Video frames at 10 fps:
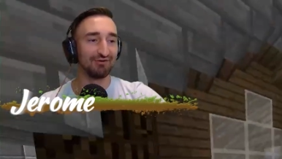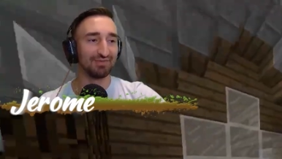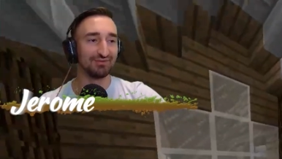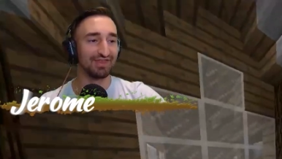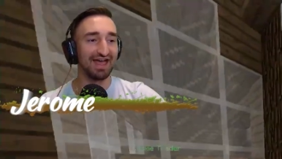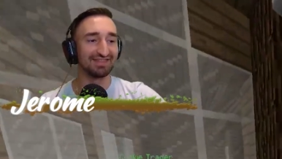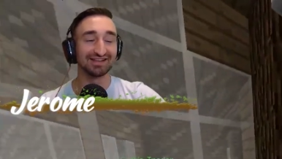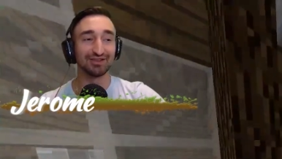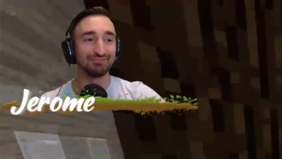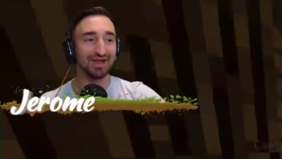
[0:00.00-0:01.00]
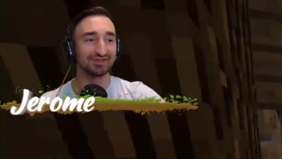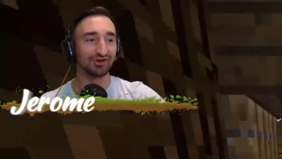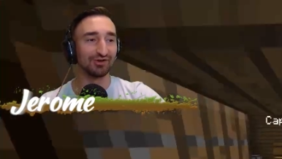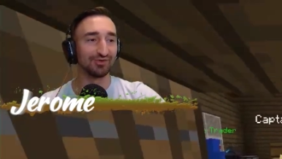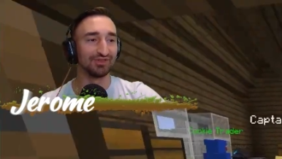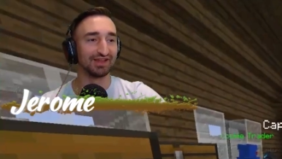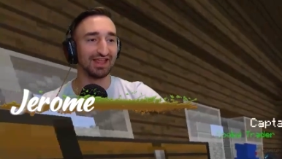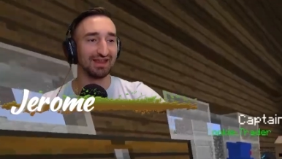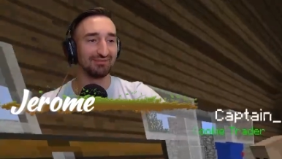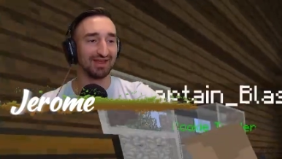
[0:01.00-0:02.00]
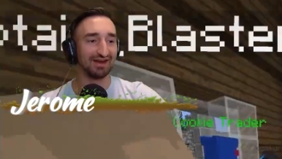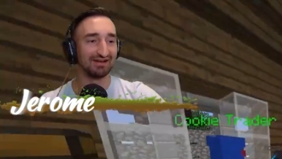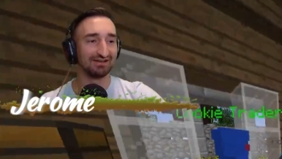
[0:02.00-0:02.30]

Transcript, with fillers: with me with that. That's the best armor in the game there.